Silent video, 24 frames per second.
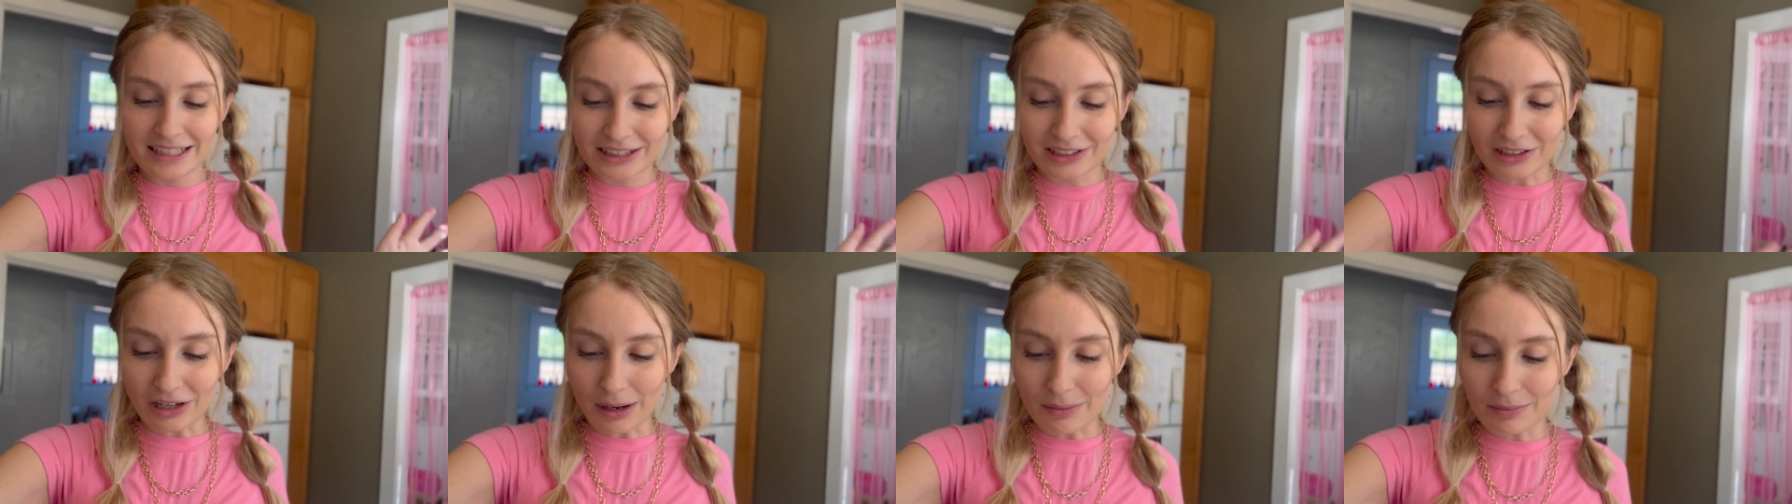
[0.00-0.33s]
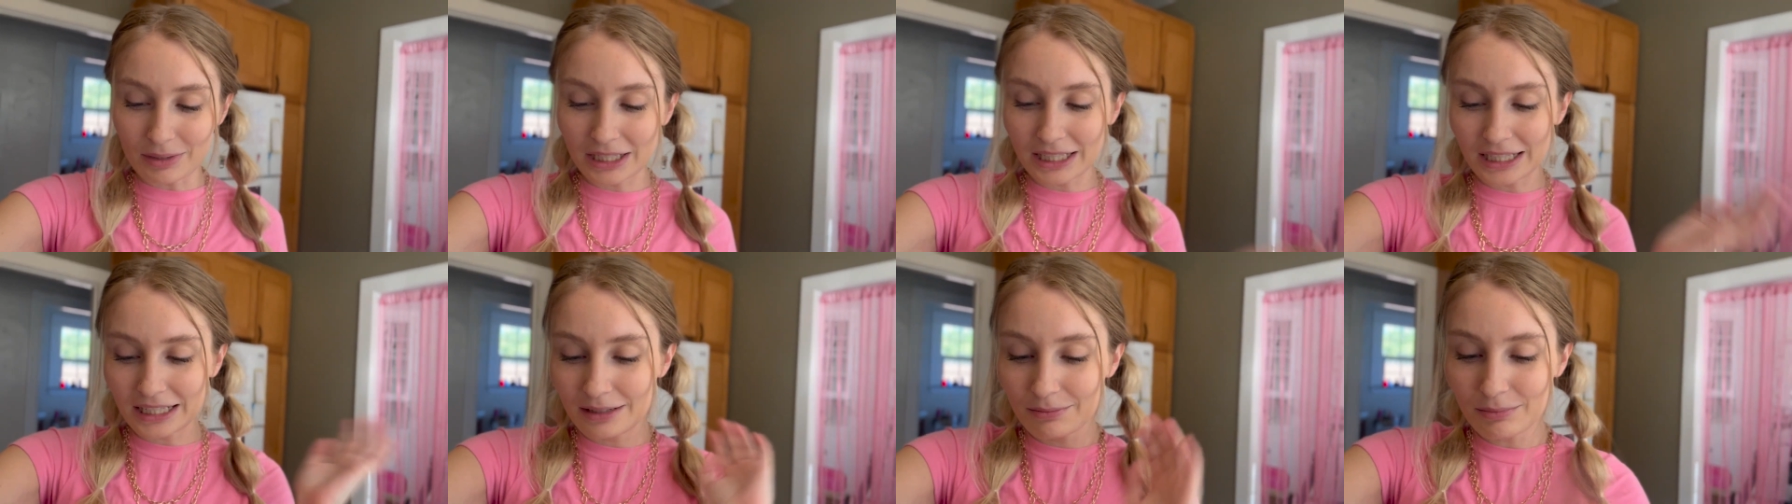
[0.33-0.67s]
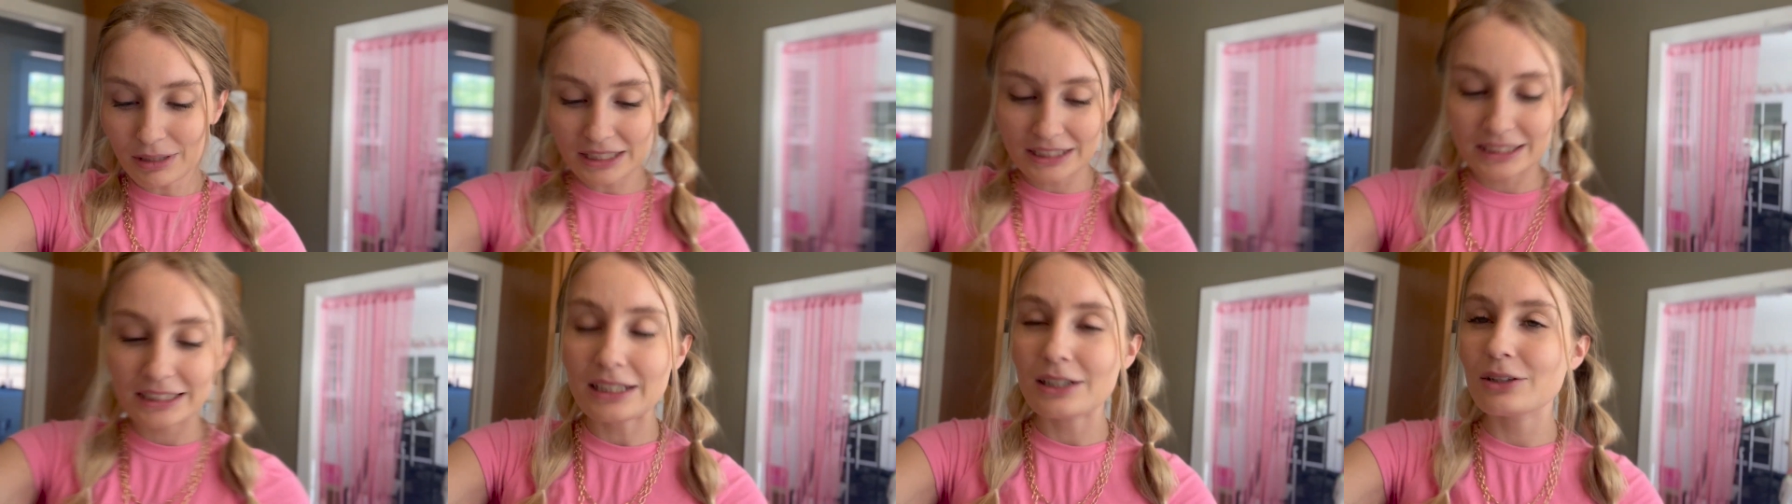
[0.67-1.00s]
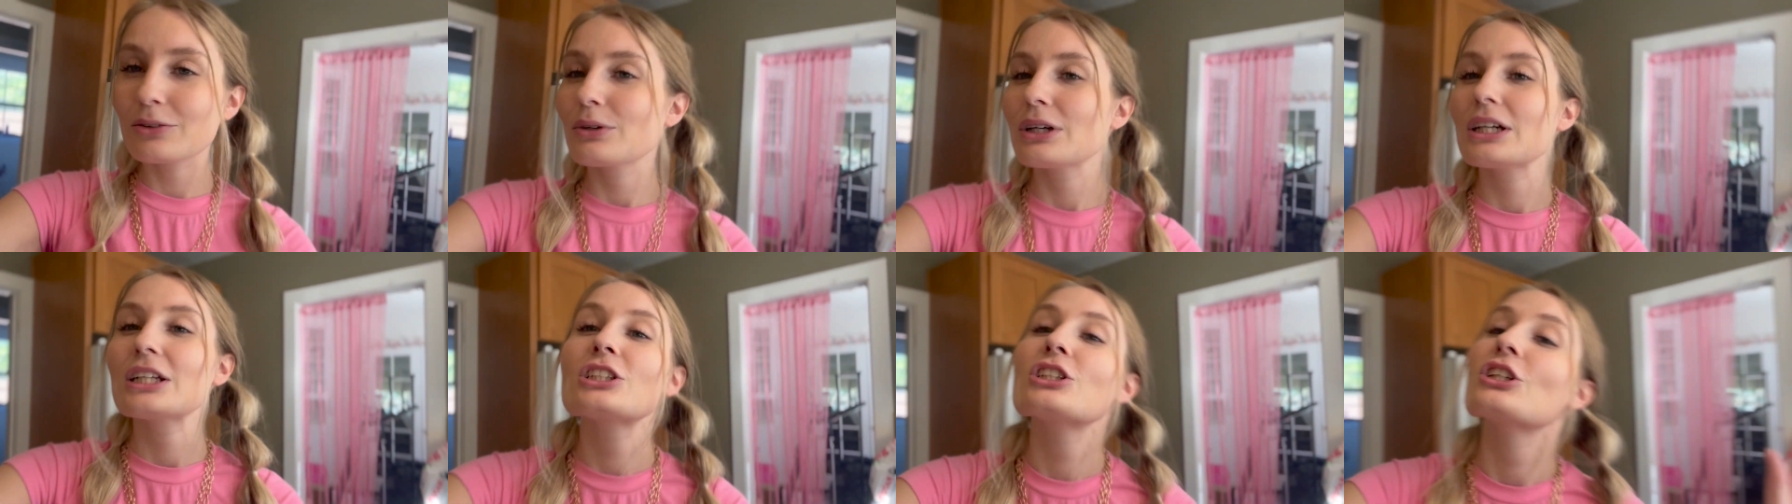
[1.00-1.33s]
so I'm gonna eat my
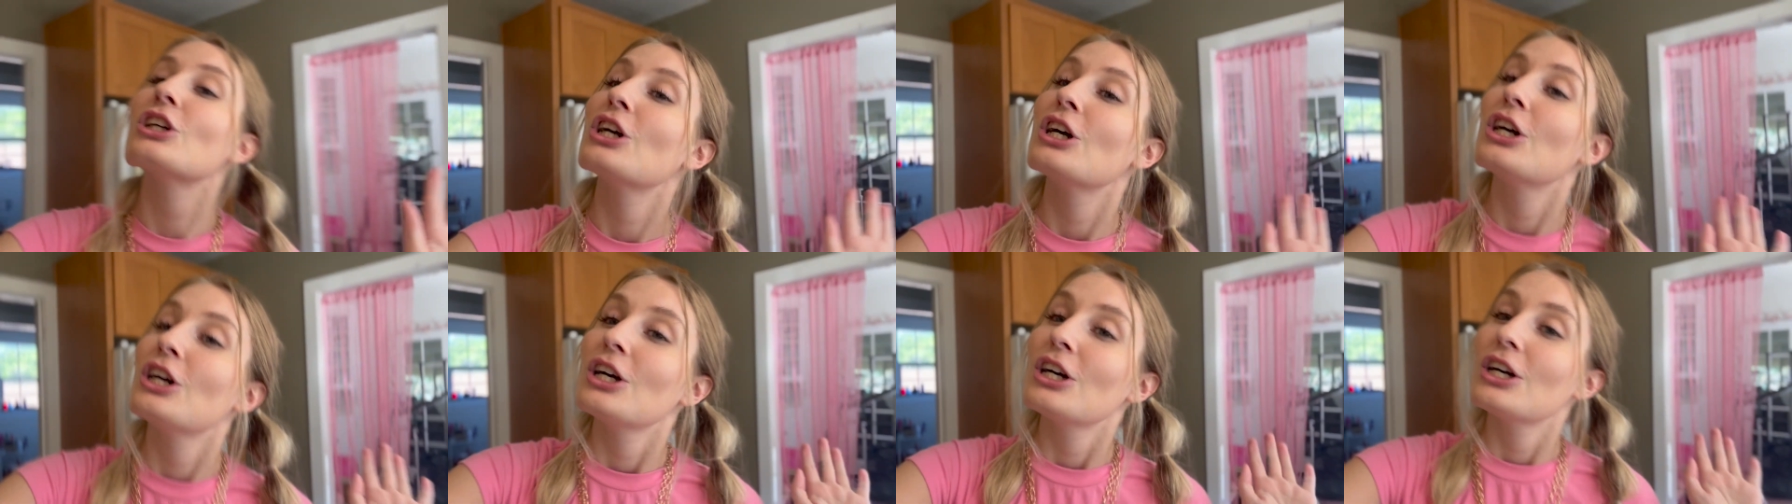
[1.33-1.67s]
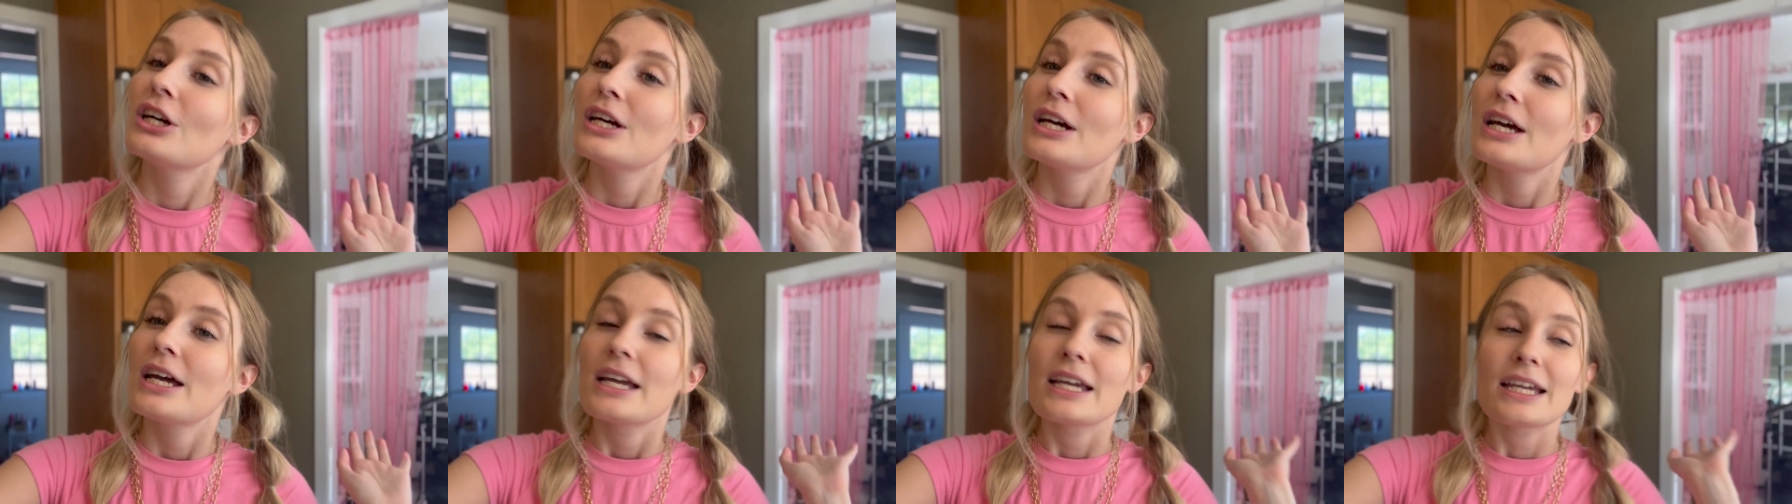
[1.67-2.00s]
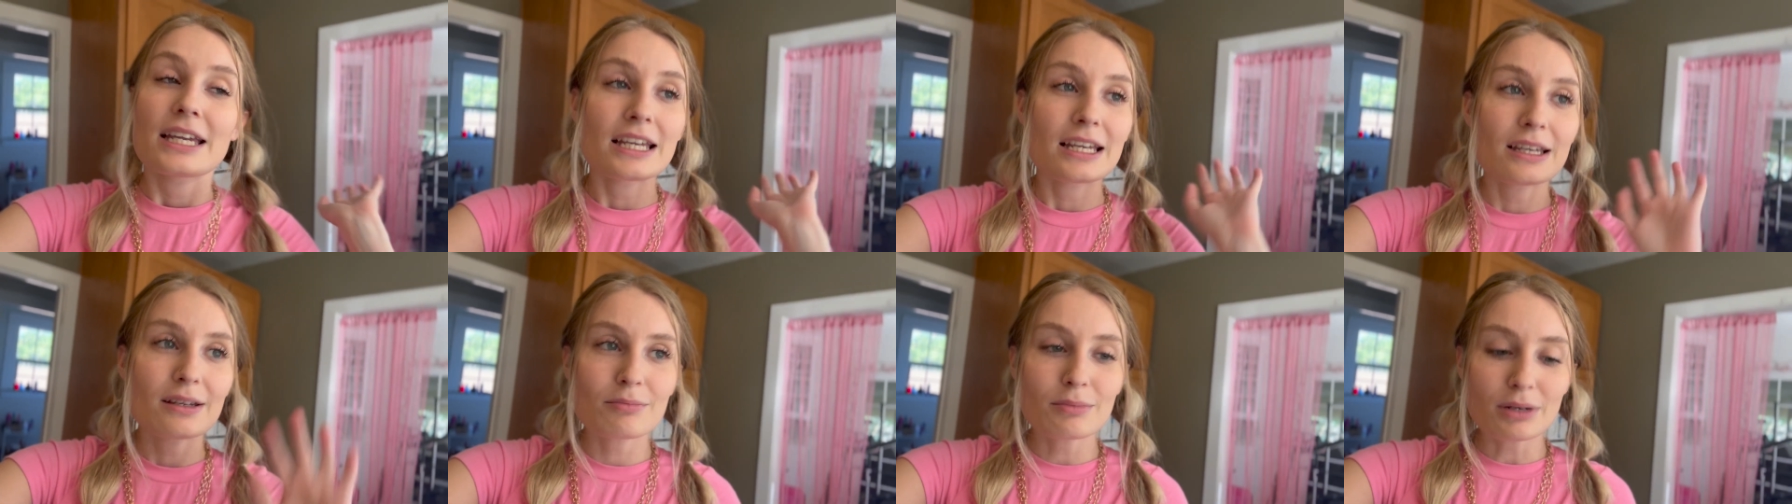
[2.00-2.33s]
sandwich, eat